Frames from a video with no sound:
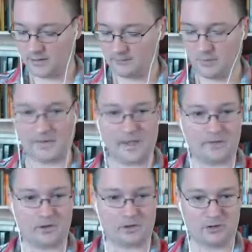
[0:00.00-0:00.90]
put that in
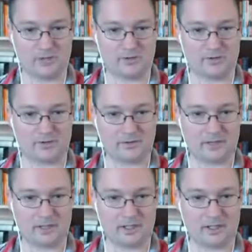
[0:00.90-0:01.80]
the show notes.
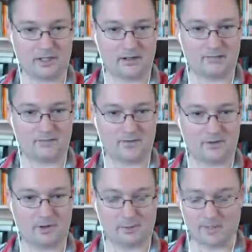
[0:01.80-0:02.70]

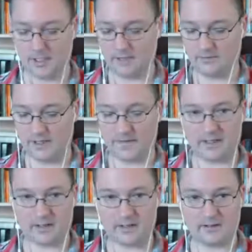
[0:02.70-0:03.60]
So everybody can find
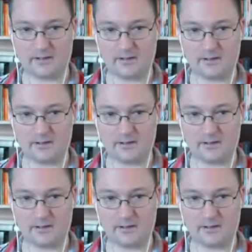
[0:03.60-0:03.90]
that on the